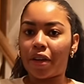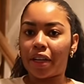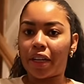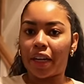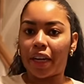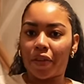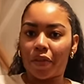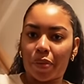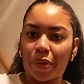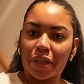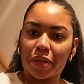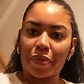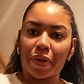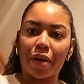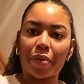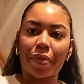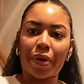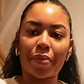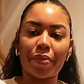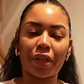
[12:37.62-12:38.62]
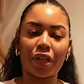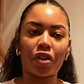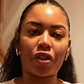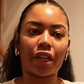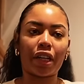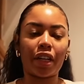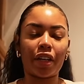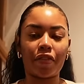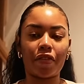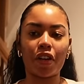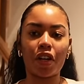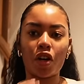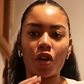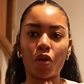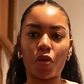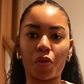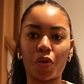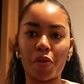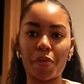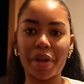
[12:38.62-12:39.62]
Yeah, everybody's muddy. But I'm gonna go
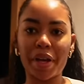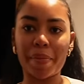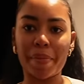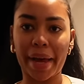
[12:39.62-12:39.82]
give Romy a